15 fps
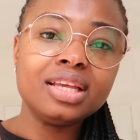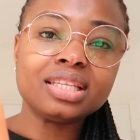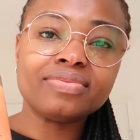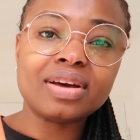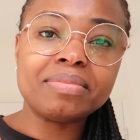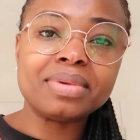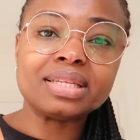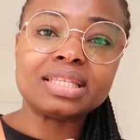always
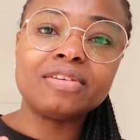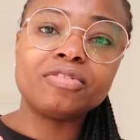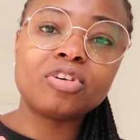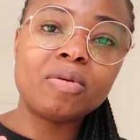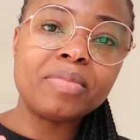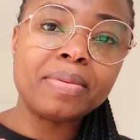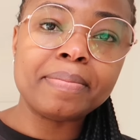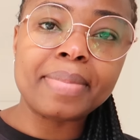find myself
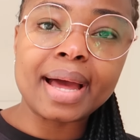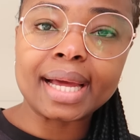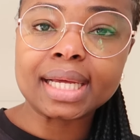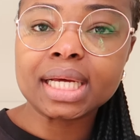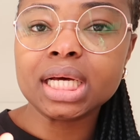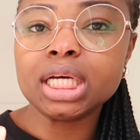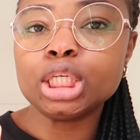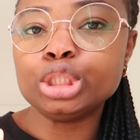coming
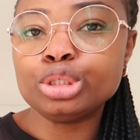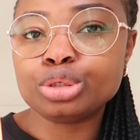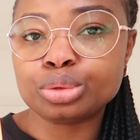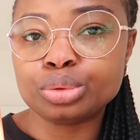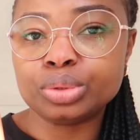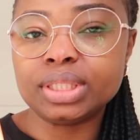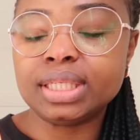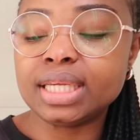back
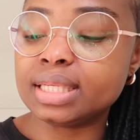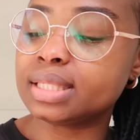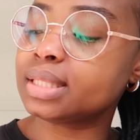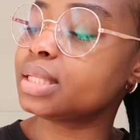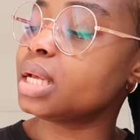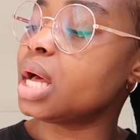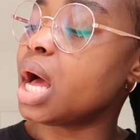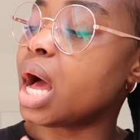to
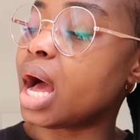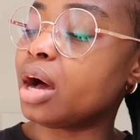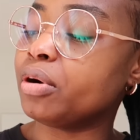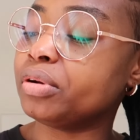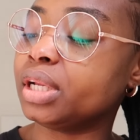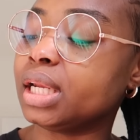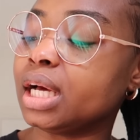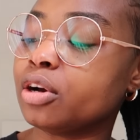this
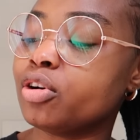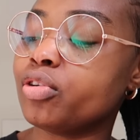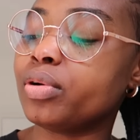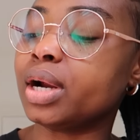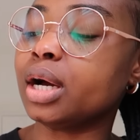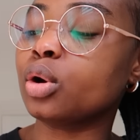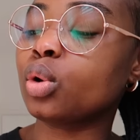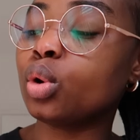Aldi
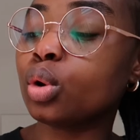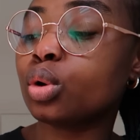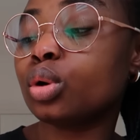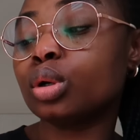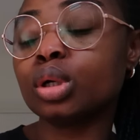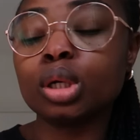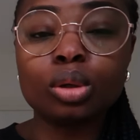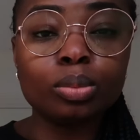Lacura
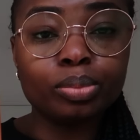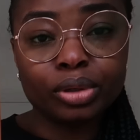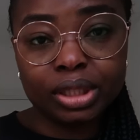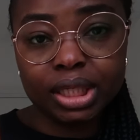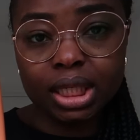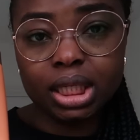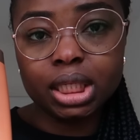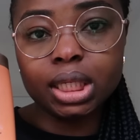Cocoa Glow
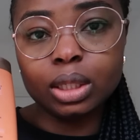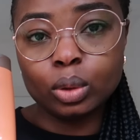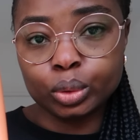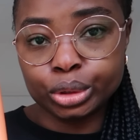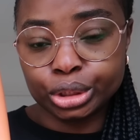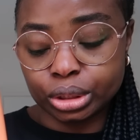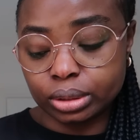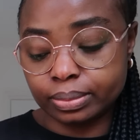Body
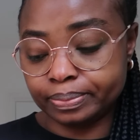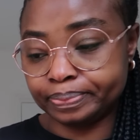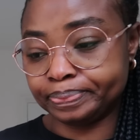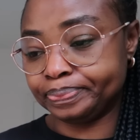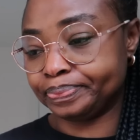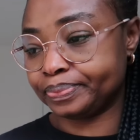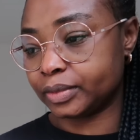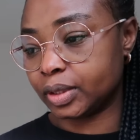Lotion.
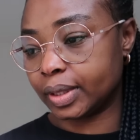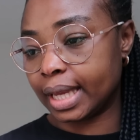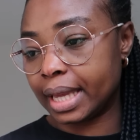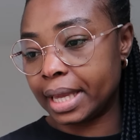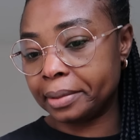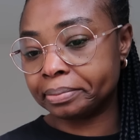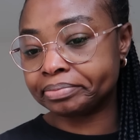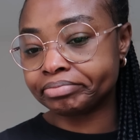
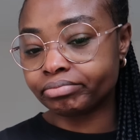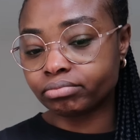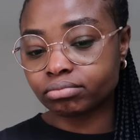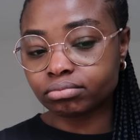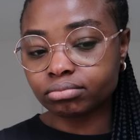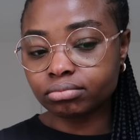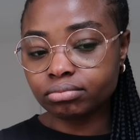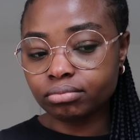Okay,
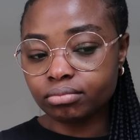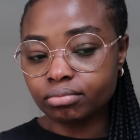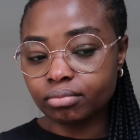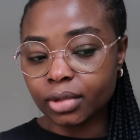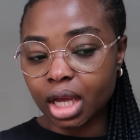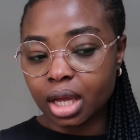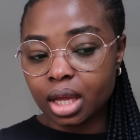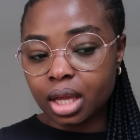
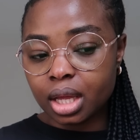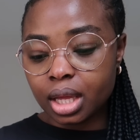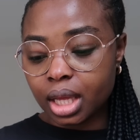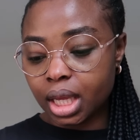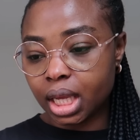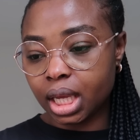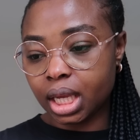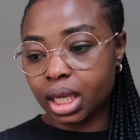
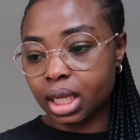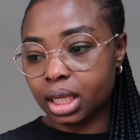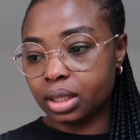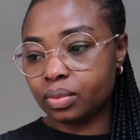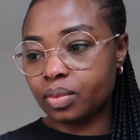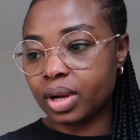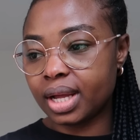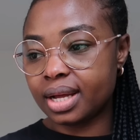
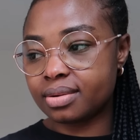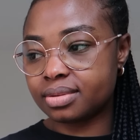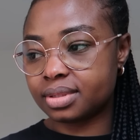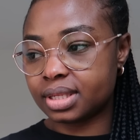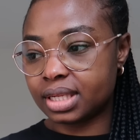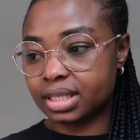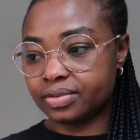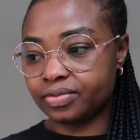and what
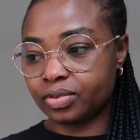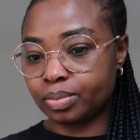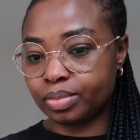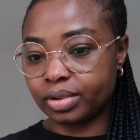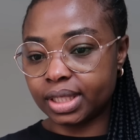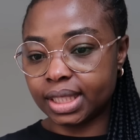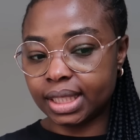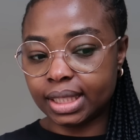else is for
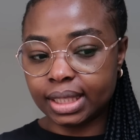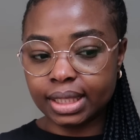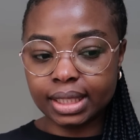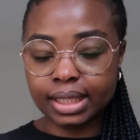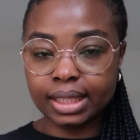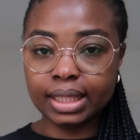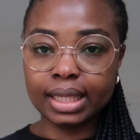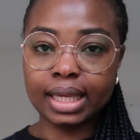body
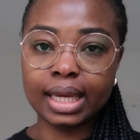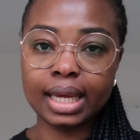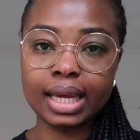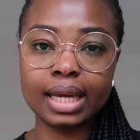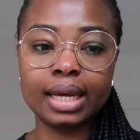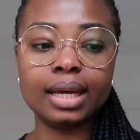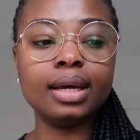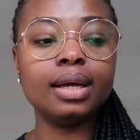
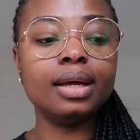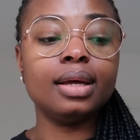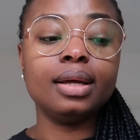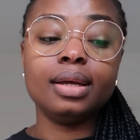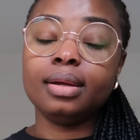care?